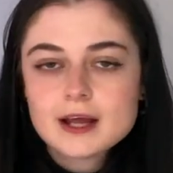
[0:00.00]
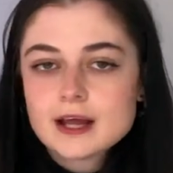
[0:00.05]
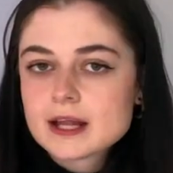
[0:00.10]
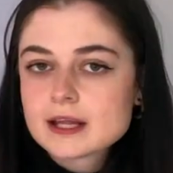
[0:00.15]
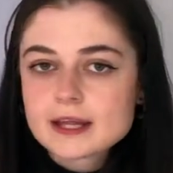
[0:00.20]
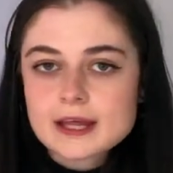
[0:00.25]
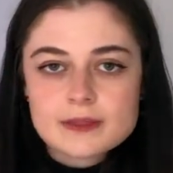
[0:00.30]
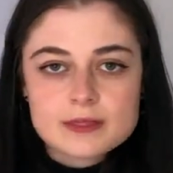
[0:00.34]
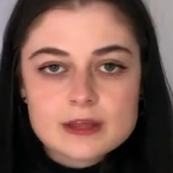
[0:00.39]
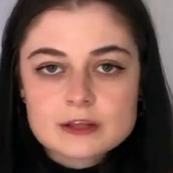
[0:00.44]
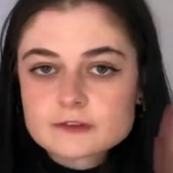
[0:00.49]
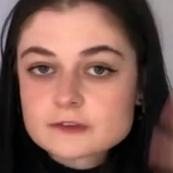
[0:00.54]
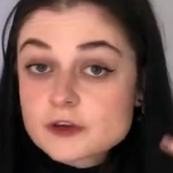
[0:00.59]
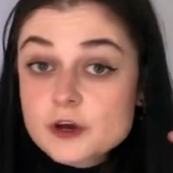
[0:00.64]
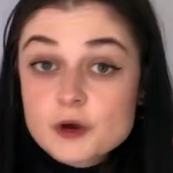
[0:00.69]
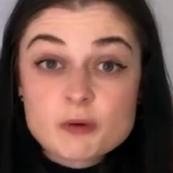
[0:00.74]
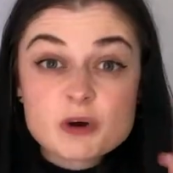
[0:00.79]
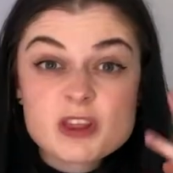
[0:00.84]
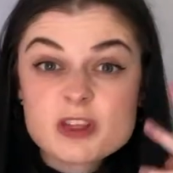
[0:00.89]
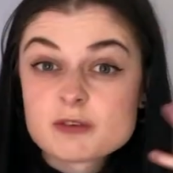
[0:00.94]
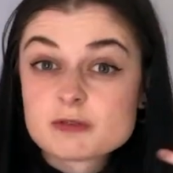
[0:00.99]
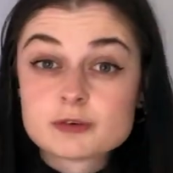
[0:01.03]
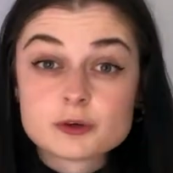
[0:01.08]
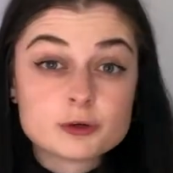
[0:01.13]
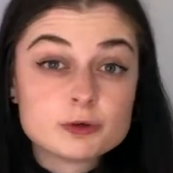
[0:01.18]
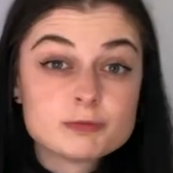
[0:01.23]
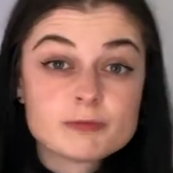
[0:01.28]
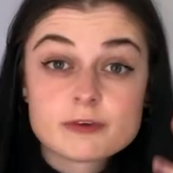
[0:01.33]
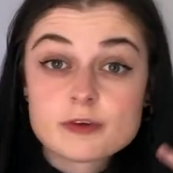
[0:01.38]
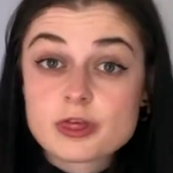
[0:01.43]
Like there's no other
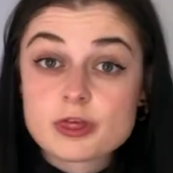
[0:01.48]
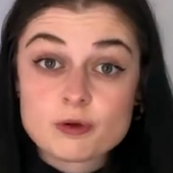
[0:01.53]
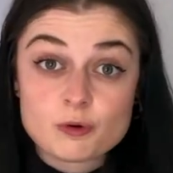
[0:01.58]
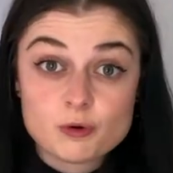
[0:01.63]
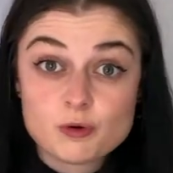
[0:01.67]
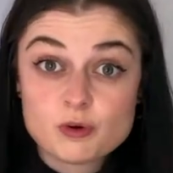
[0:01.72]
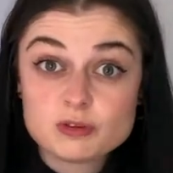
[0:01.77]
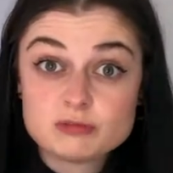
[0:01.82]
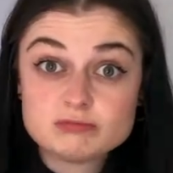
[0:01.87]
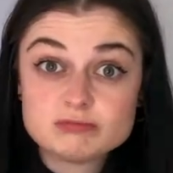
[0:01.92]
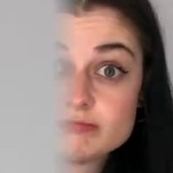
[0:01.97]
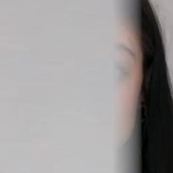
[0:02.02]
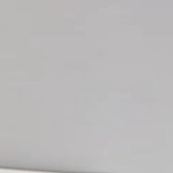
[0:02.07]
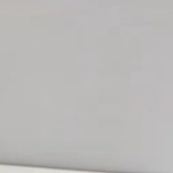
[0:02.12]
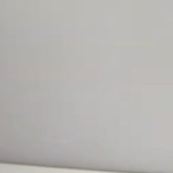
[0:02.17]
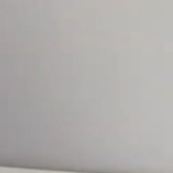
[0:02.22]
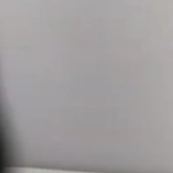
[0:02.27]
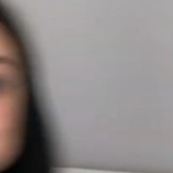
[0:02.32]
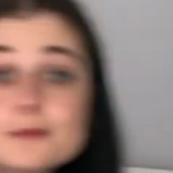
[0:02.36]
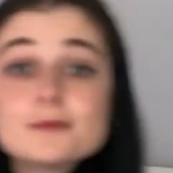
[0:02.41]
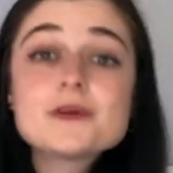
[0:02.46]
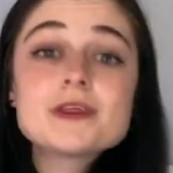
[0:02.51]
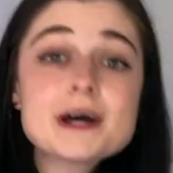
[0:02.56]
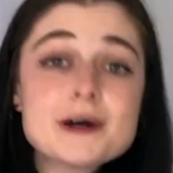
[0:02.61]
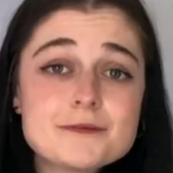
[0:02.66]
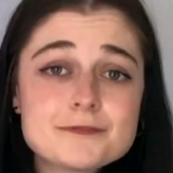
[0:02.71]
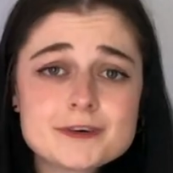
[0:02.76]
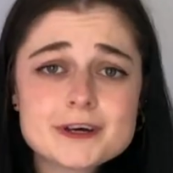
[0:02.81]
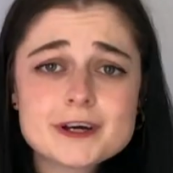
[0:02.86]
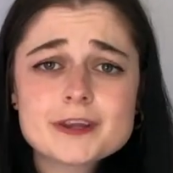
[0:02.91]
room for thought. But
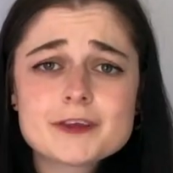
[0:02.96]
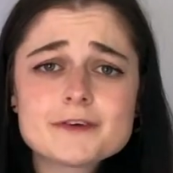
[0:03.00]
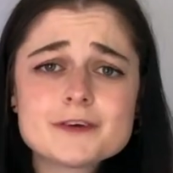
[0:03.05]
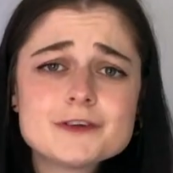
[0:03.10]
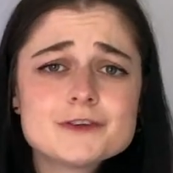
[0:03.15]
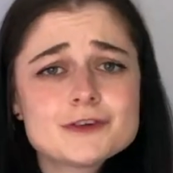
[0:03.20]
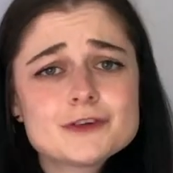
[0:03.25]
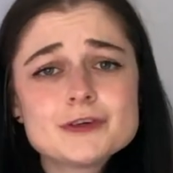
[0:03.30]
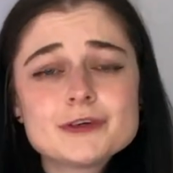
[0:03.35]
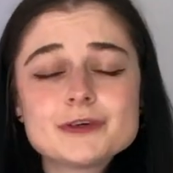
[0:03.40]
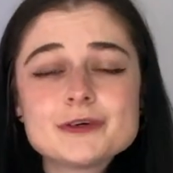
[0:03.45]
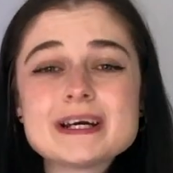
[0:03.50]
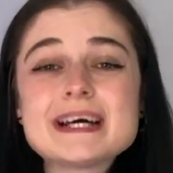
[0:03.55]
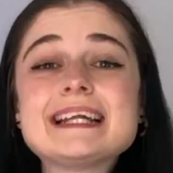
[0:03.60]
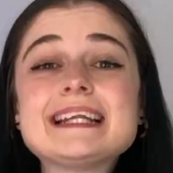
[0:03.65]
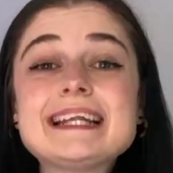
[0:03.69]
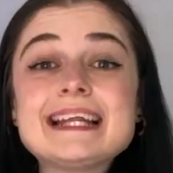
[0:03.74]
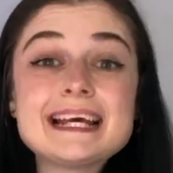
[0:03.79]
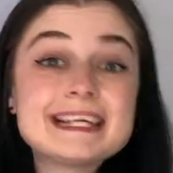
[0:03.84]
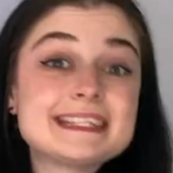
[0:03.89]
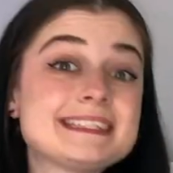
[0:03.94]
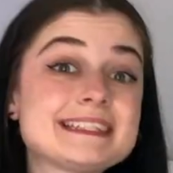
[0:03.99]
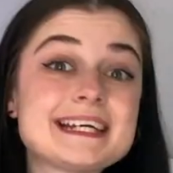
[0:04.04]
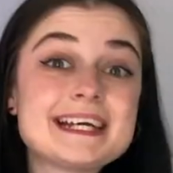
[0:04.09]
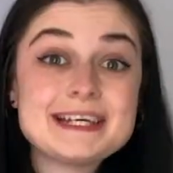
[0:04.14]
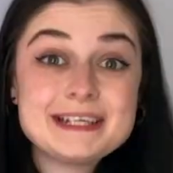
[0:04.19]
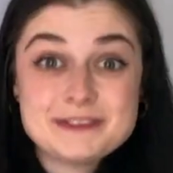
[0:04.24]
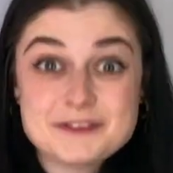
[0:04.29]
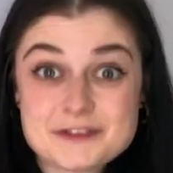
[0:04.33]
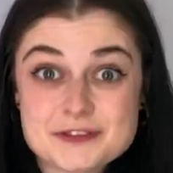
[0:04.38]
without further ado, let's
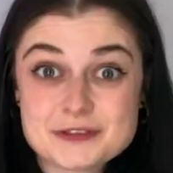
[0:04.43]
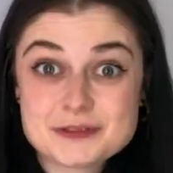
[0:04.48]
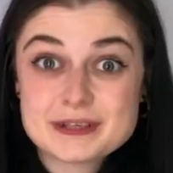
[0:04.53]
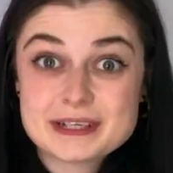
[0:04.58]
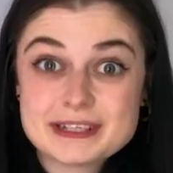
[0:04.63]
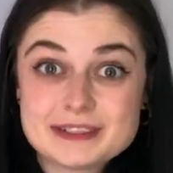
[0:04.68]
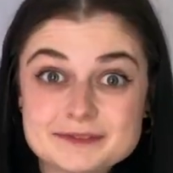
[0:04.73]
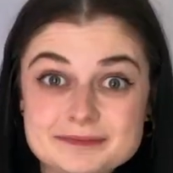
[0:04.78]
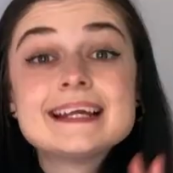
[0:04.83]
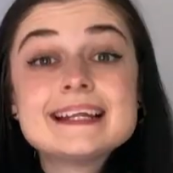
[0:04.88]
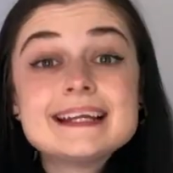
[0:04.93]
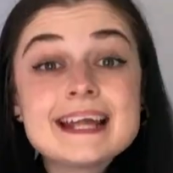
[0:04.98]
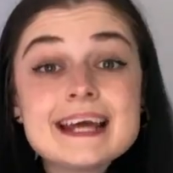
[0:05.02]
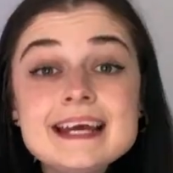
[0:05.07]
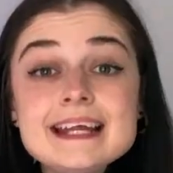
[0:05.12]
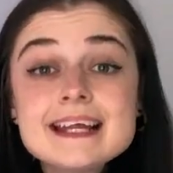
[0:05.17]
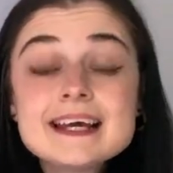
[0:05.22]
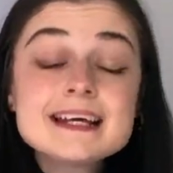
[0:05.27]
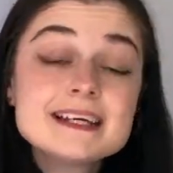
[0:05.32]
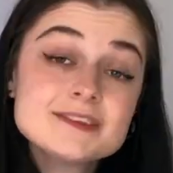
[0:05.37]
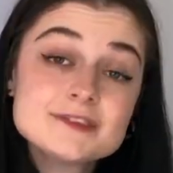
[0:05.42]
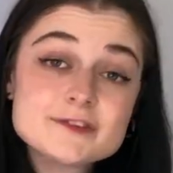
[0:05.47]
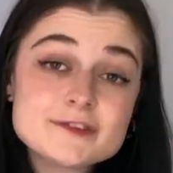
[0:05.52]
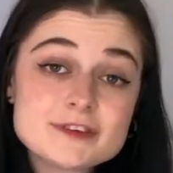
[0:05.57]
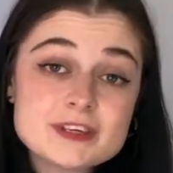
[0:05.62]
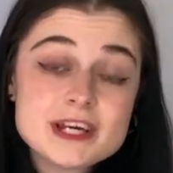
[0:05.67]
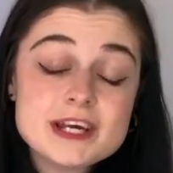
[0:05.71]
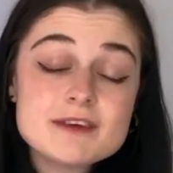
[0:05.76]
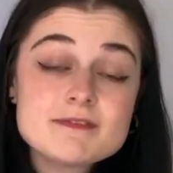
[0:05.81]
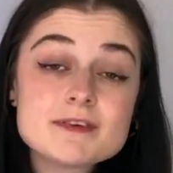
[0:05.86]
get into it. Layla and
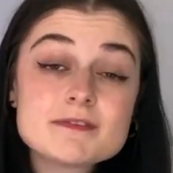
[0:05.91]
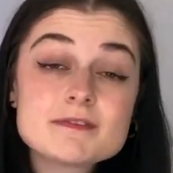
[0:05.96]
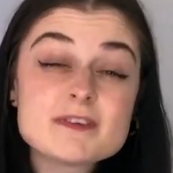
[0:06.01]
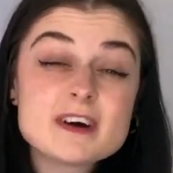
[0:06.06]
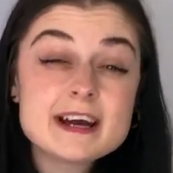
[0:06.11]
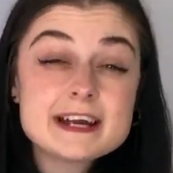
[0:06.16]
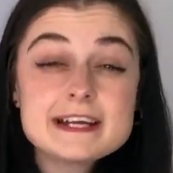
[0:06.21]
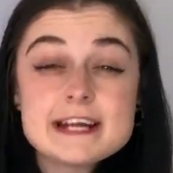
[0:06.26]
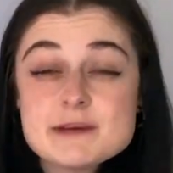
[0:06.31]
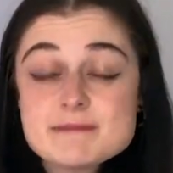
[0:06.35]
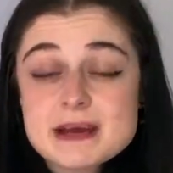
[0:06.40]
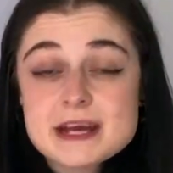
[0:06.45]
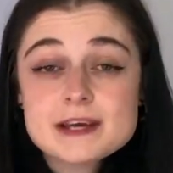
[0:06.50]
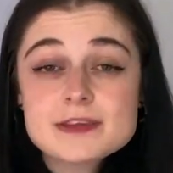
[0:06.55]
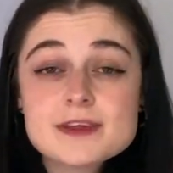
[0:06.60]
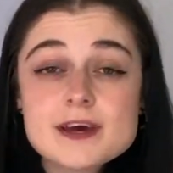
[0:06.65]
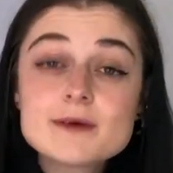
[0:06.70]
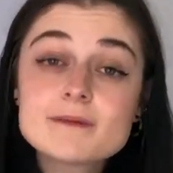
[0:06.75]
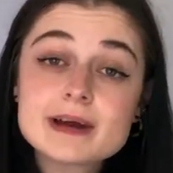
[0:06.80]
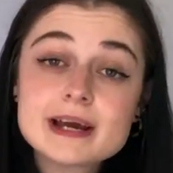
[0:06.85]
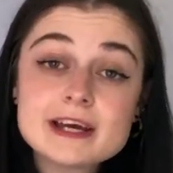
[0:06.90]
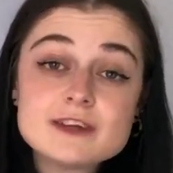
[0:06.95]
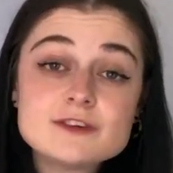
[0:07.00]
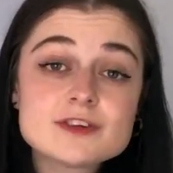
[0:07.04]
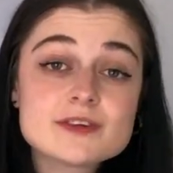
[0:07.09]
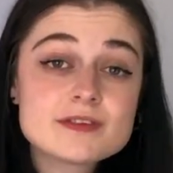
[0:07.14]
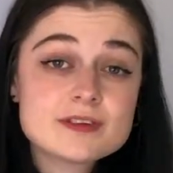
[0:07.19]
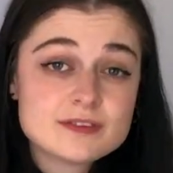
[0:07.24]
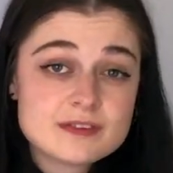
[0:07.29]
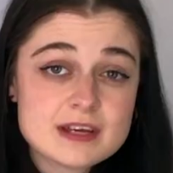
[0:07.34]
Steve finally make their way to
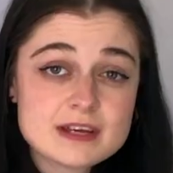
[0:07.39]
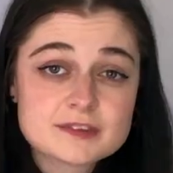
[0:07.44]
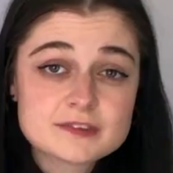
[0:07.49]
the dig